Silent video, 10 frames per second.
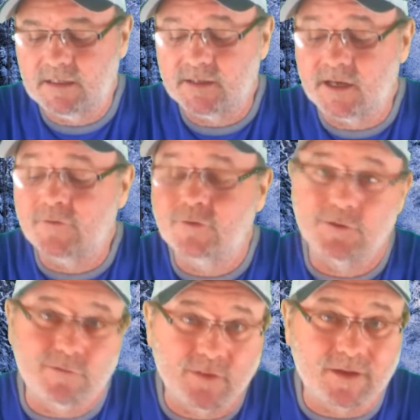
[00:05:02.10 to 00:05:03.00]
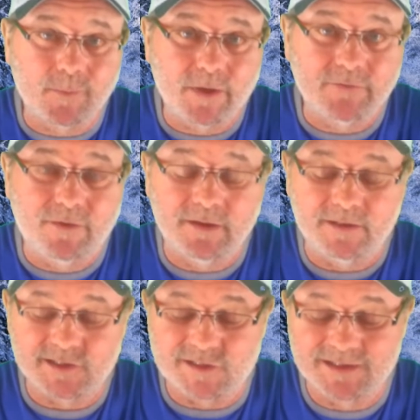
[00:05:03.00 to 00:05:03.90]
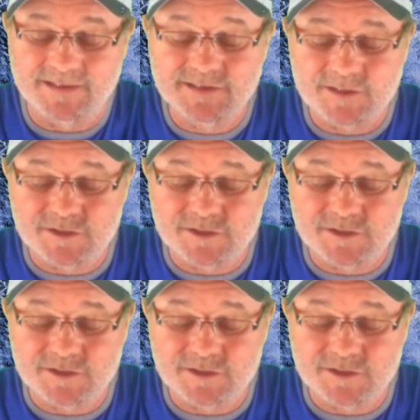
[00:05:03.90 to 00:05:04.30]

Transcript: the other good thing about this is